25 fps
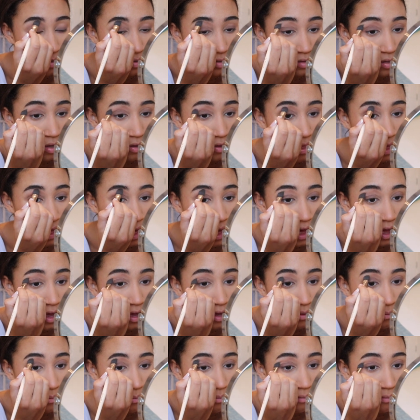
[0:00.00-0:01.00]
so that
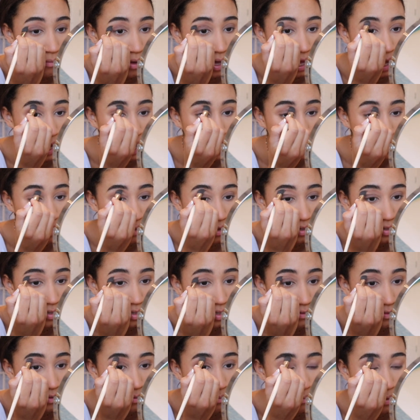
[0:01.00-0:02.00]
my eye looks
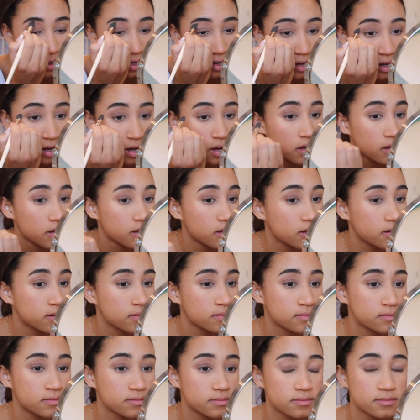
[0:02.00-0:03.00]
even bigger.
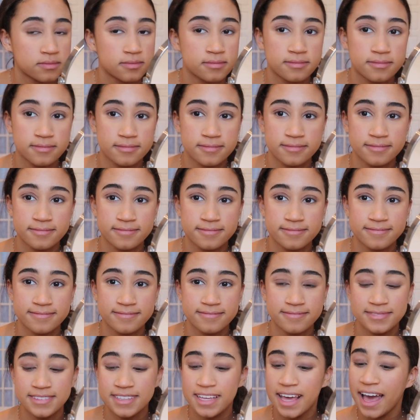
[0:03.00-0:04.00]

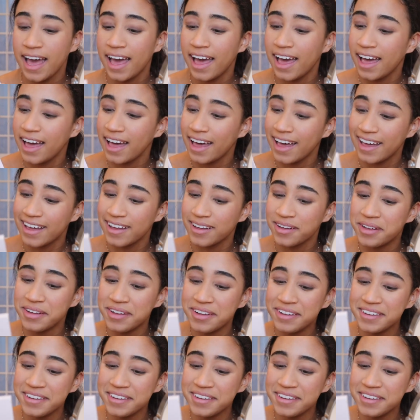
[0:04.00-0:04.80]
Yay!